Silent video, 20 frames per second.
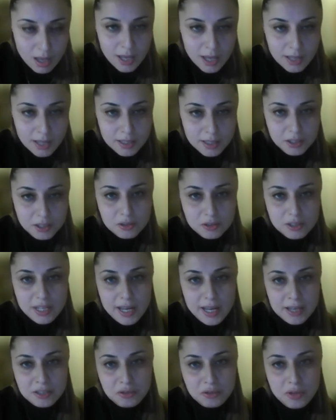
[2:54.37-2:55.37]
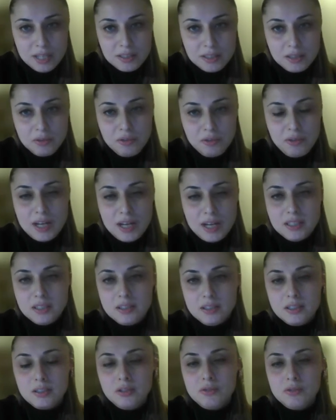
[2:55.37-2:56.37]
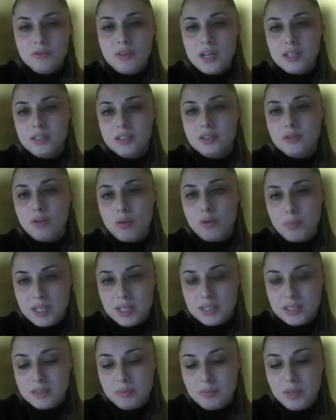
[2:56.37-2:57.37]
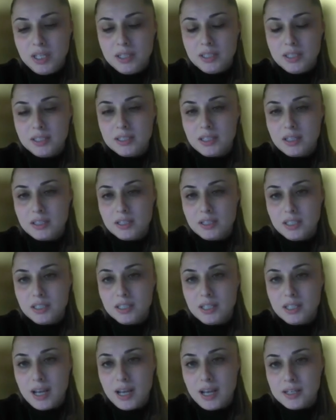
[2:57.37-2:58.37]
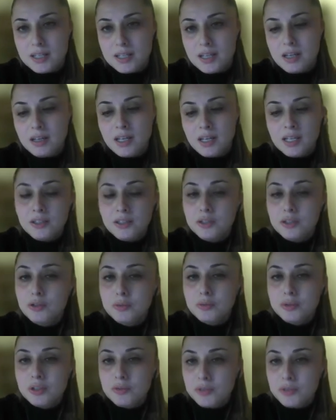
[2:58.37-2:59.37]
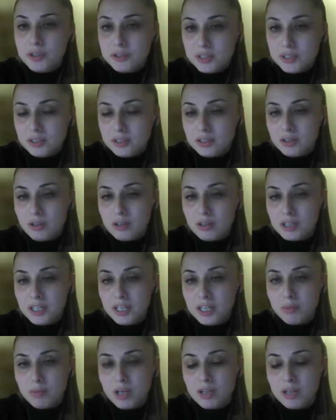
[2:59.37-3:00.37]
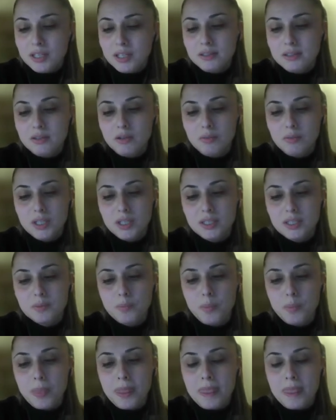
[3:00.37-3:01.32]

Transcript: and then use the extracted factors to find the topics being discussed in the data and the groups of users talking about these topics.